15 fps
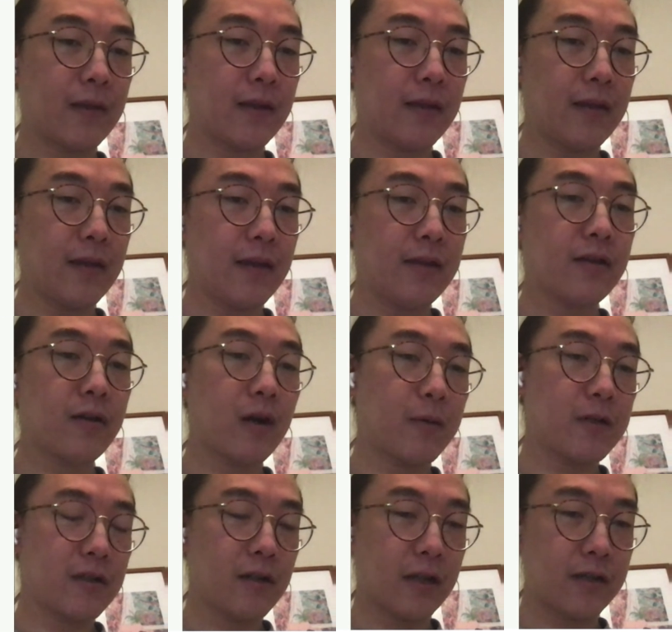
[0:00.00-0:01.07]
In the
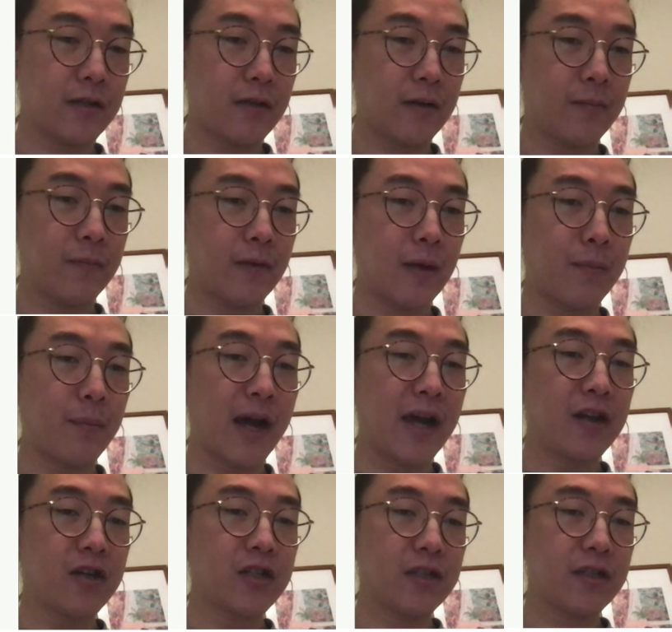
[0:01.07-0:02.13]
garbage collector, a
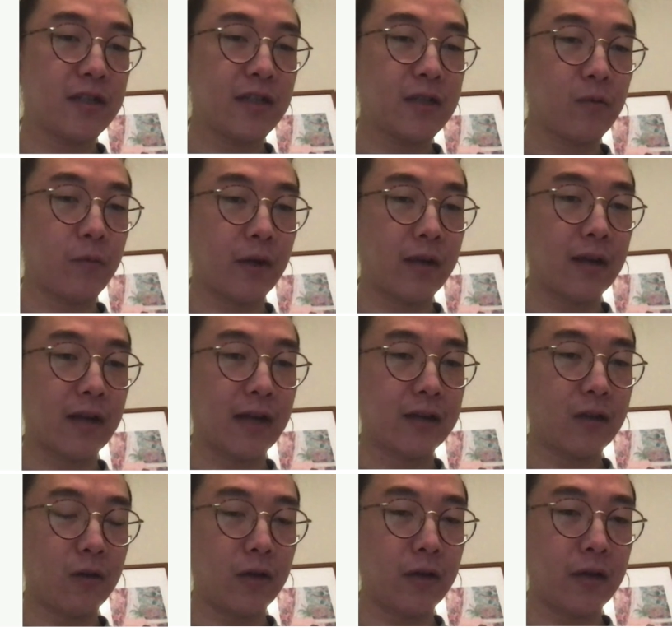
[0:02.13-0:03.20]
minor GC is when we collect
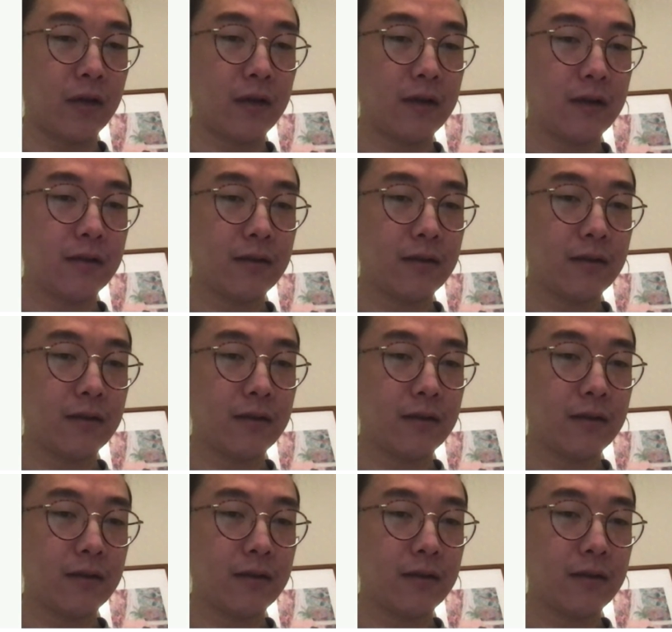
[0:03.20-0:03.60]
only